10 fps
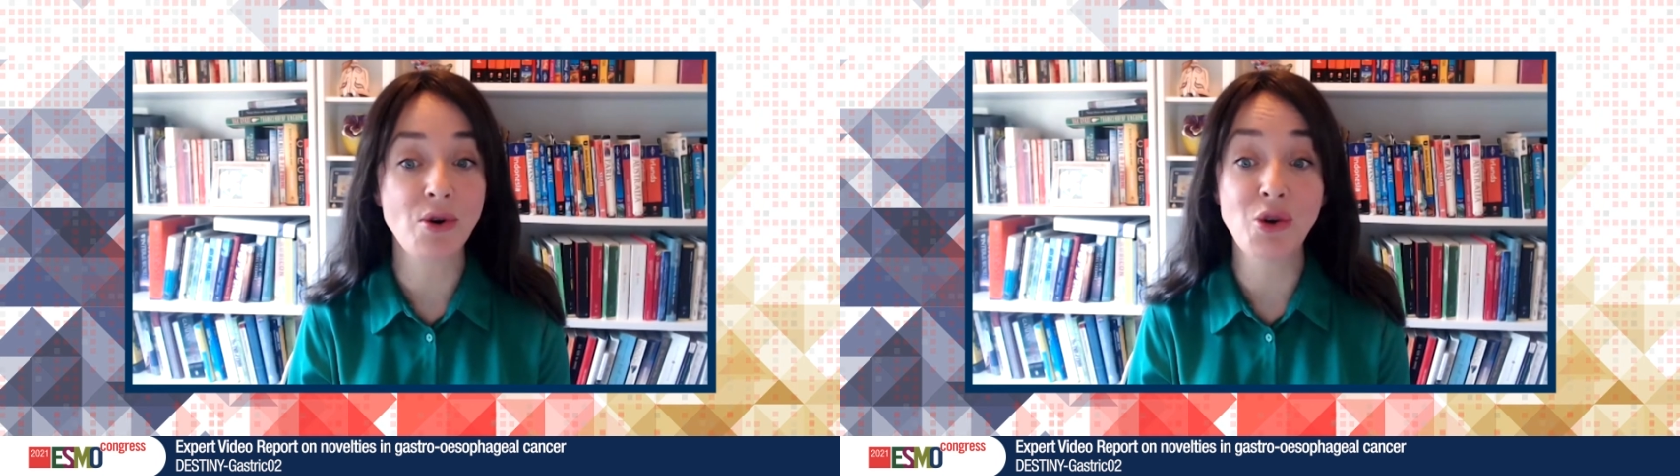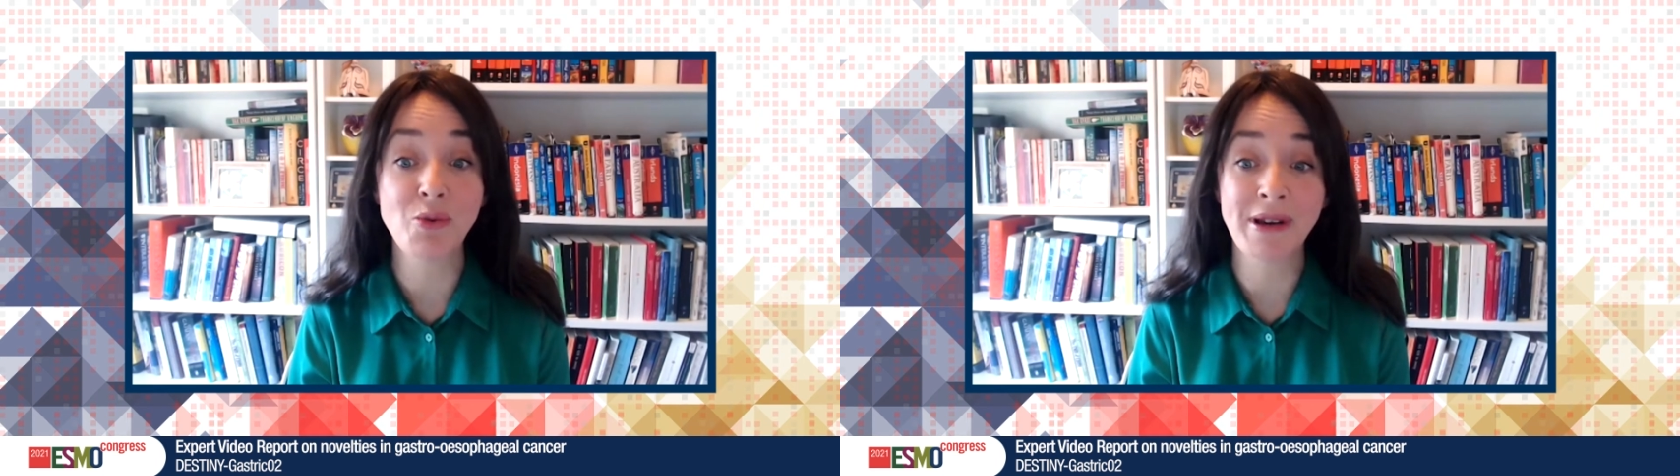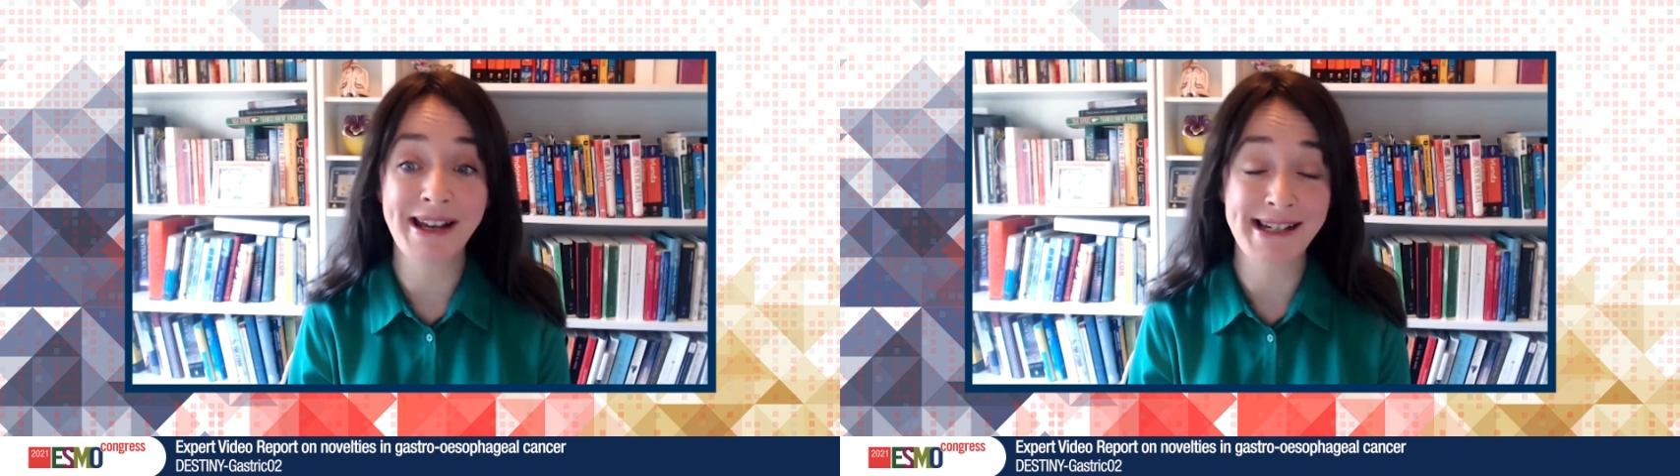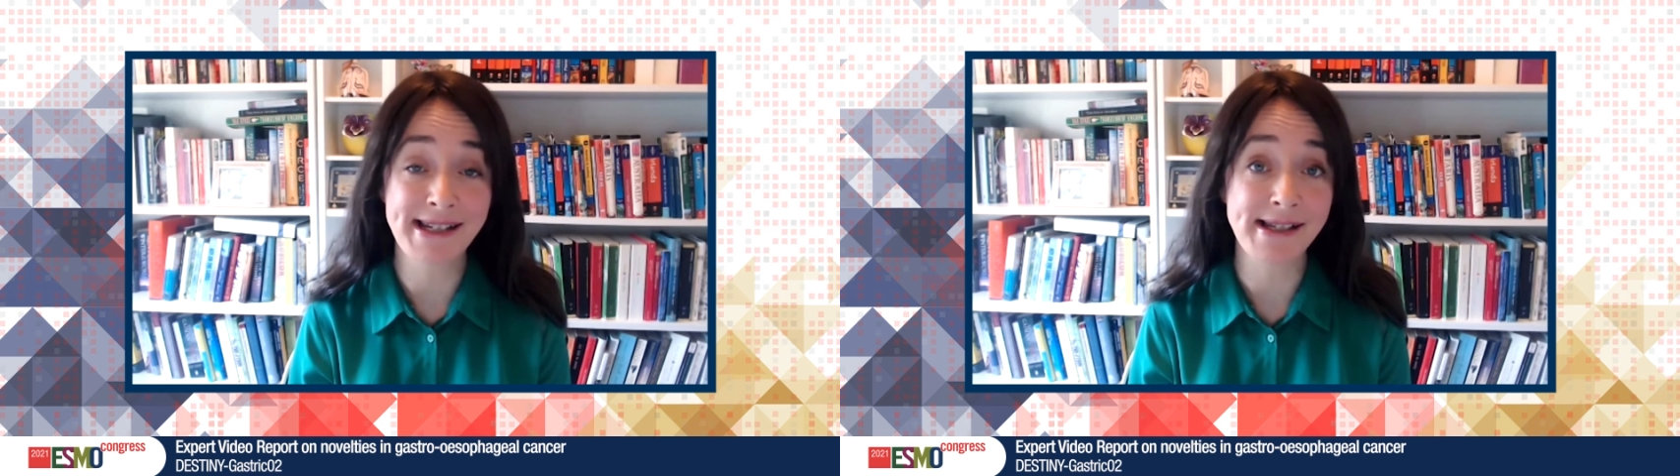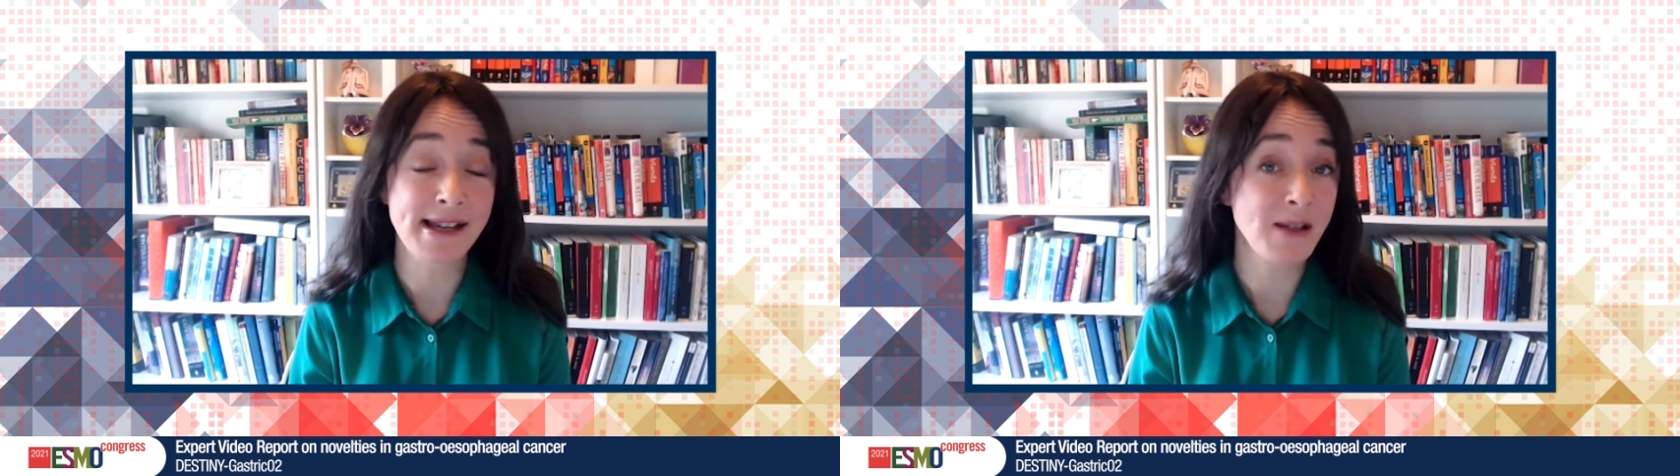or
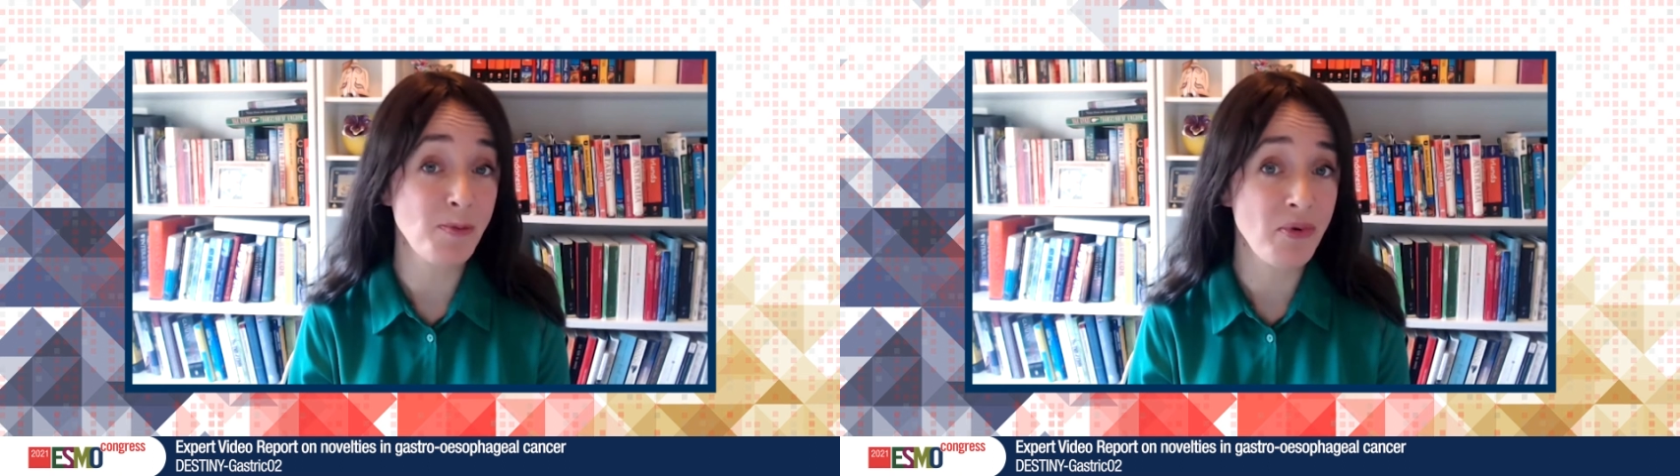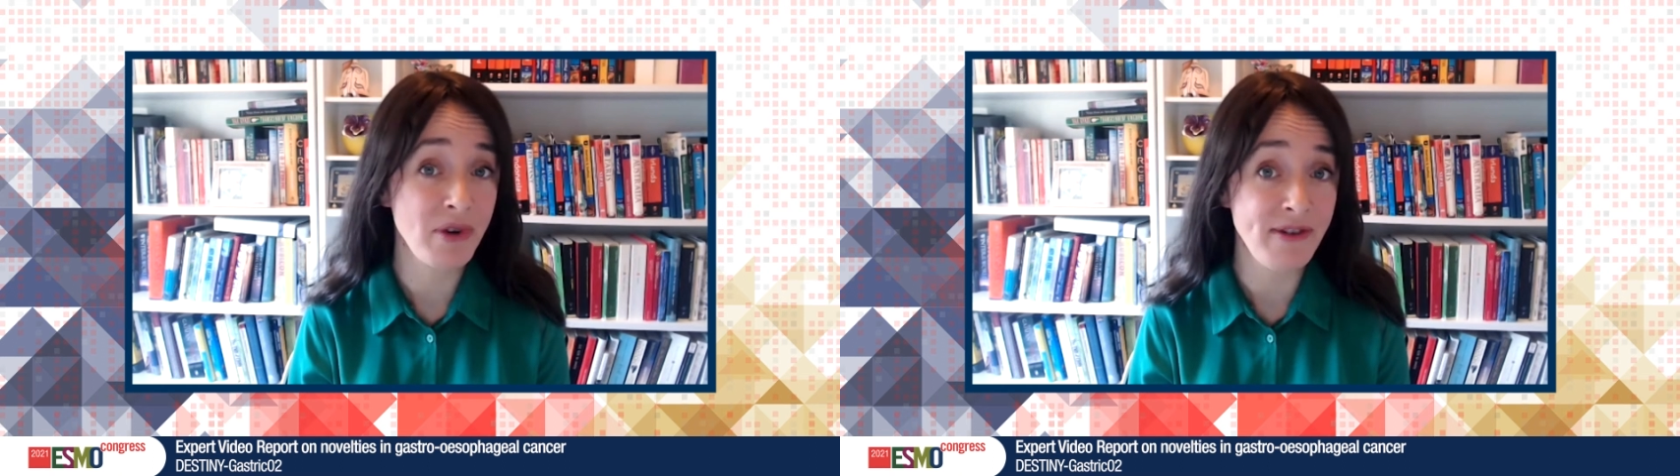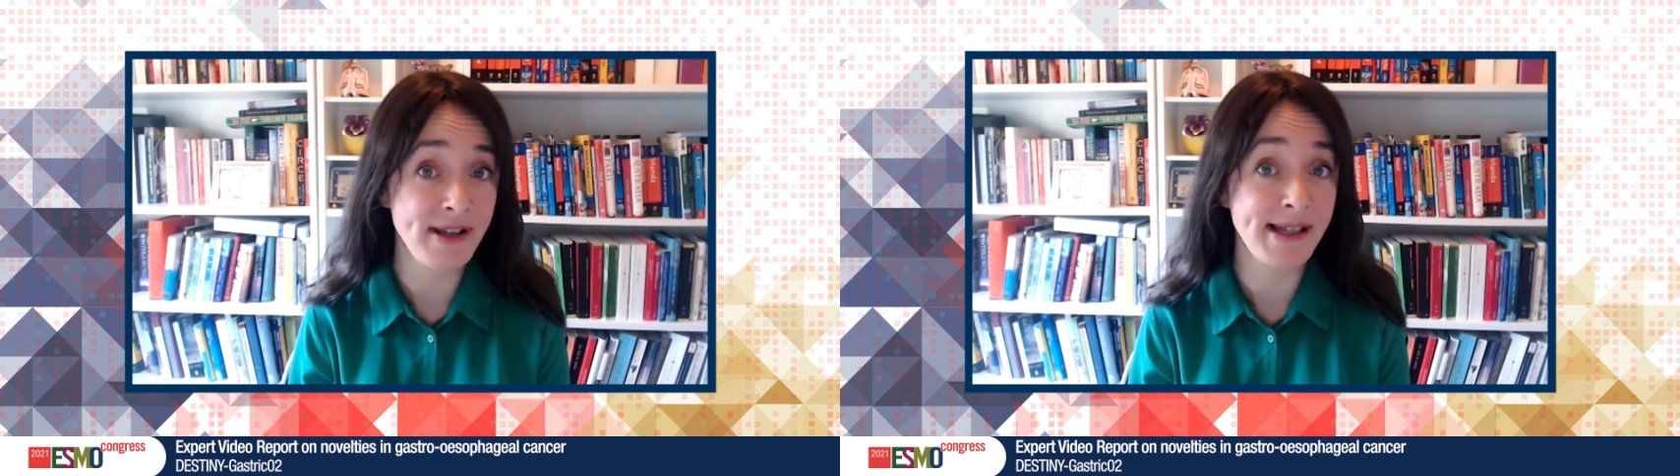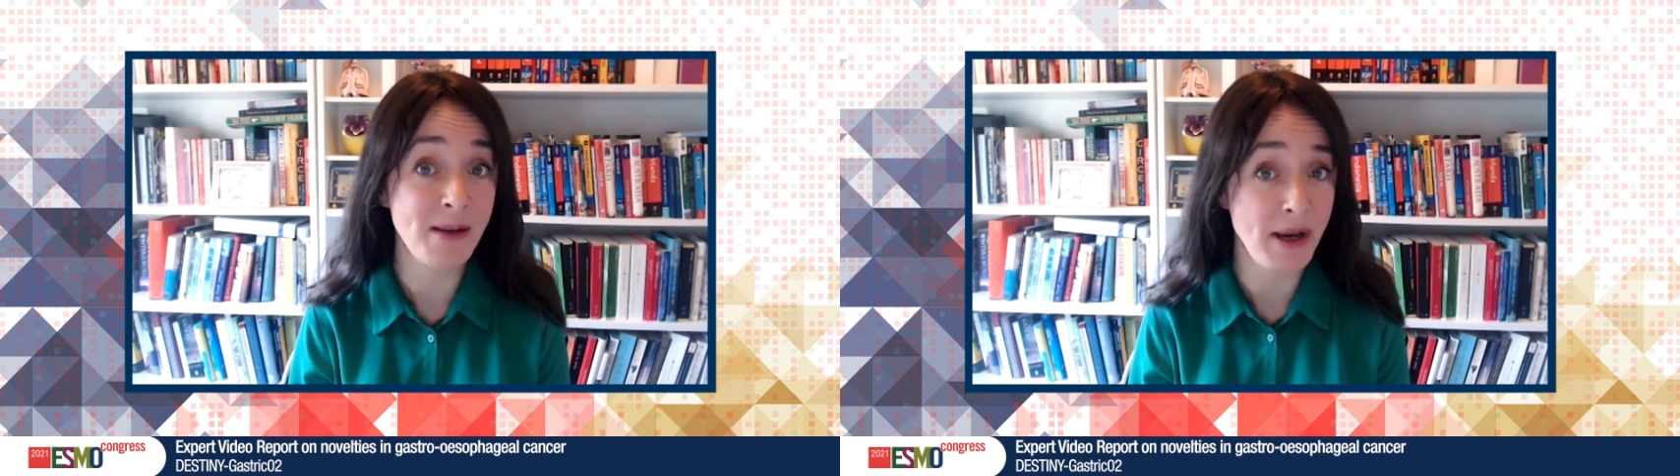pneumonitis, has previously